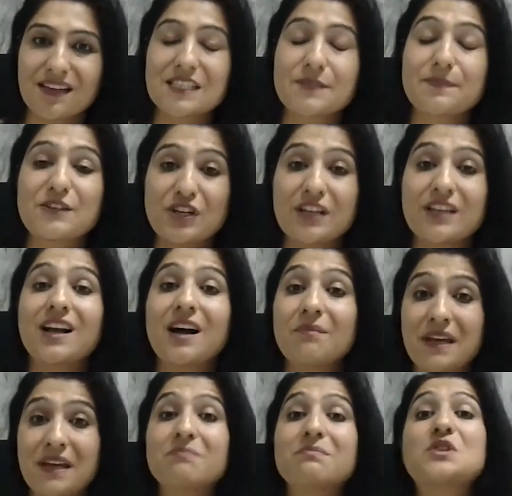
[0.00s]
Especially
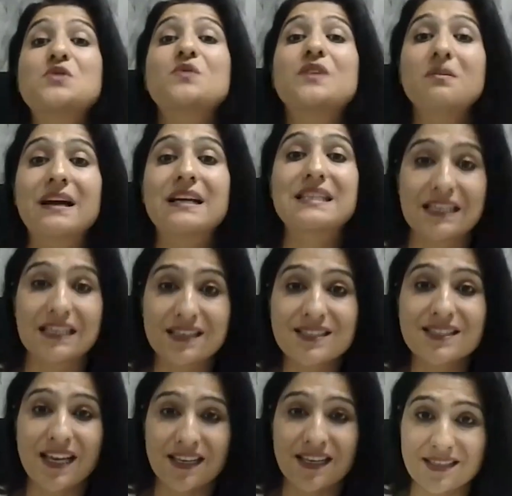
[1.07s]
come in between my
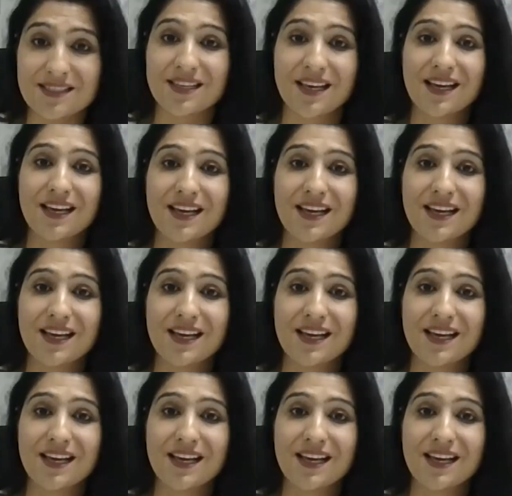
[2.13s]
success.